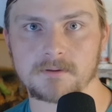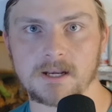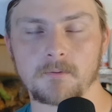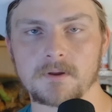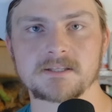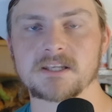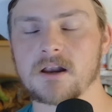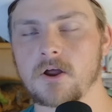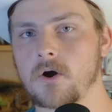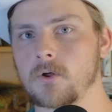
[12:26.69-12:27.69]
You know, it's
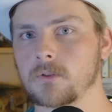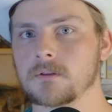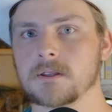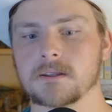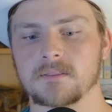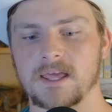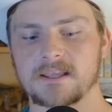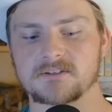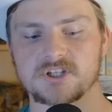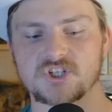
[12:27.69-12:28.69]
not all
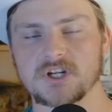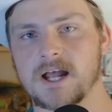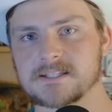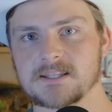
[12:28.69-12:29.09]
like just shots